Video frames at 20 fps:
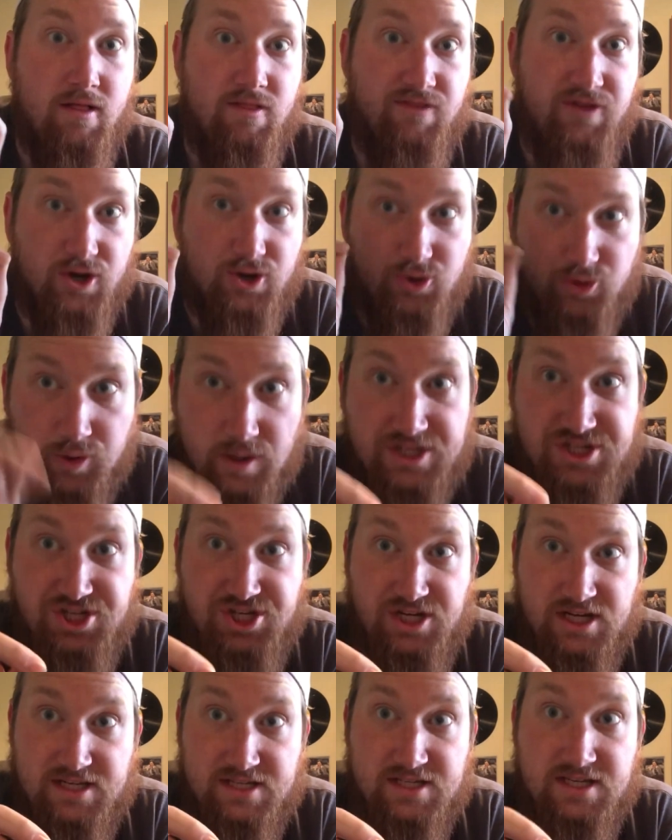the
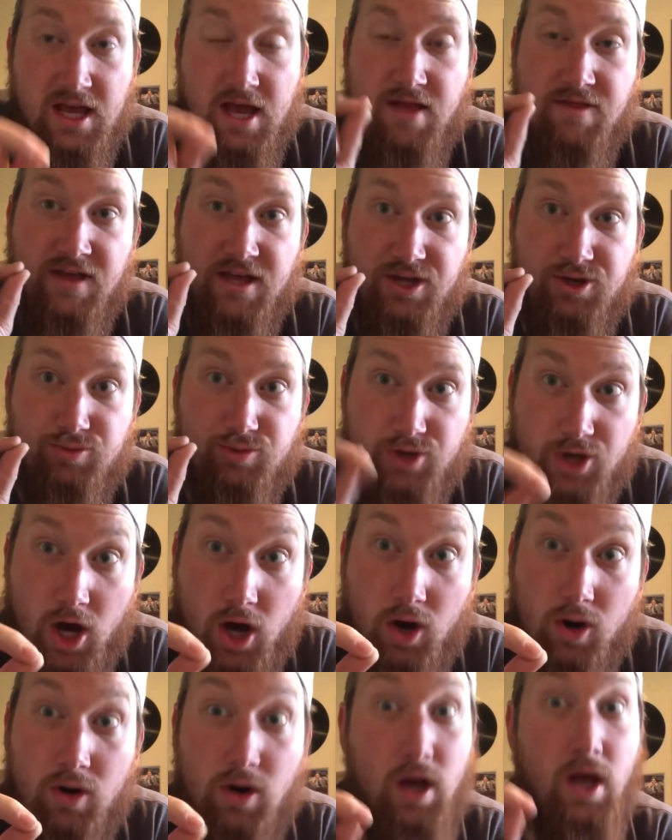Christians that you
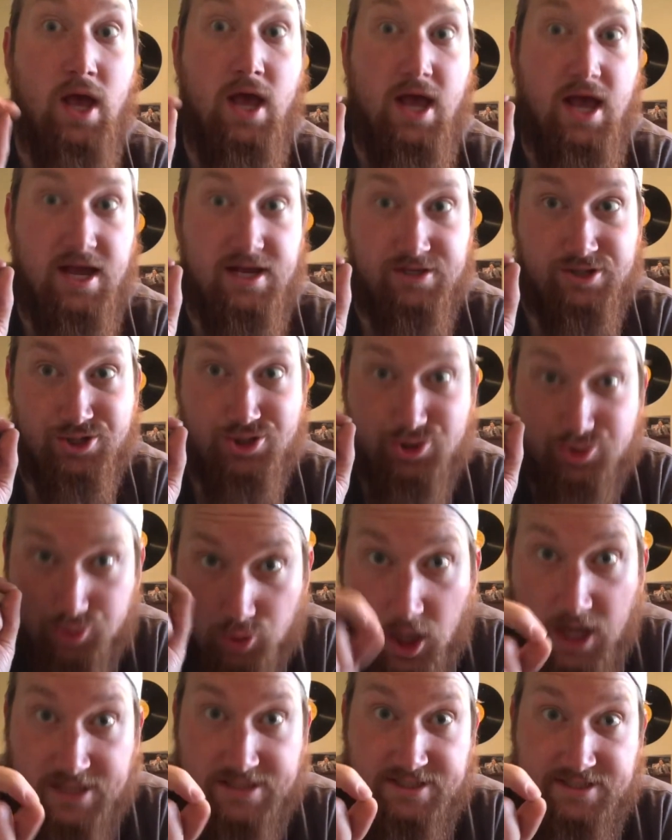know and
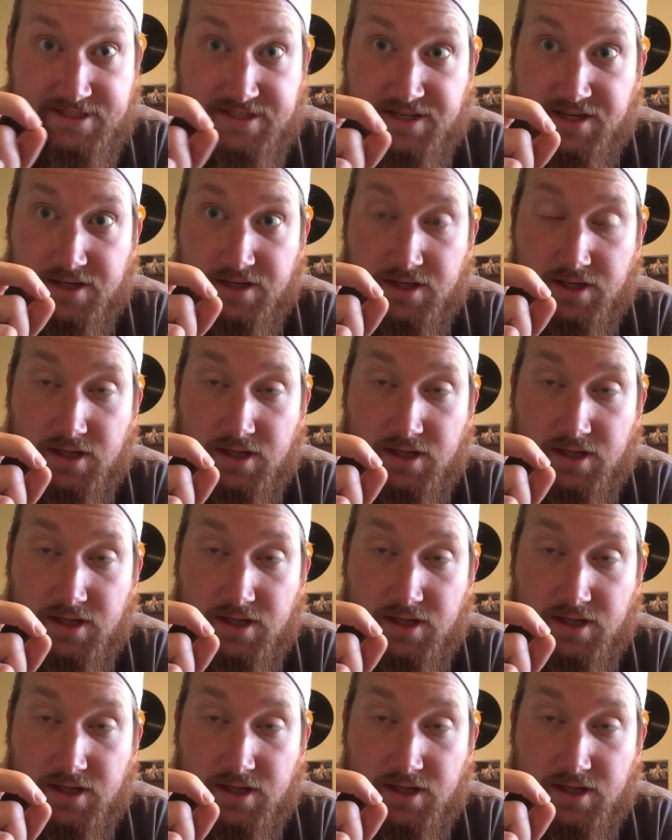trust.